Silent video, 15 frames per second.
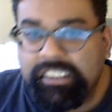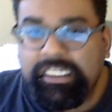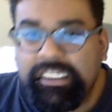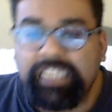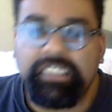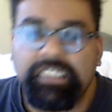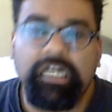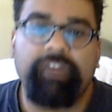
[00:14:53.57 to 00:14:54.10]

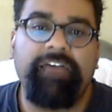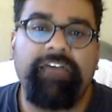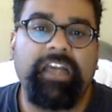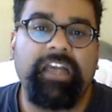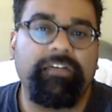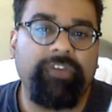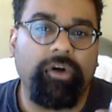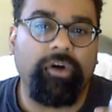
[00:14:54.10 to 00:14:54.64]
That's an
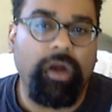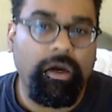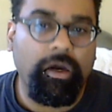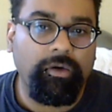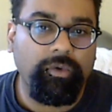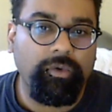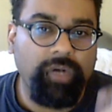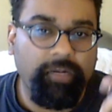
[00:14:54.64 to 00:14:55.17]
artifact of your
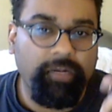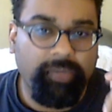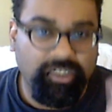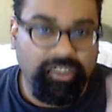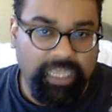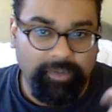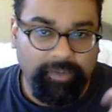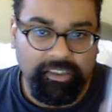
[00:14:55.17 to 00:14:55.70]
own
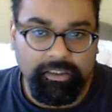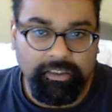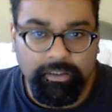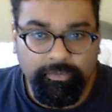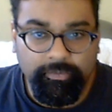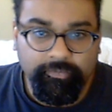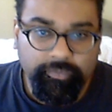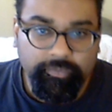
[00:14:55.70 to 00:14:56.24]

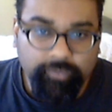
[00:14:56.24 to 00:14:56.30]
perceptions,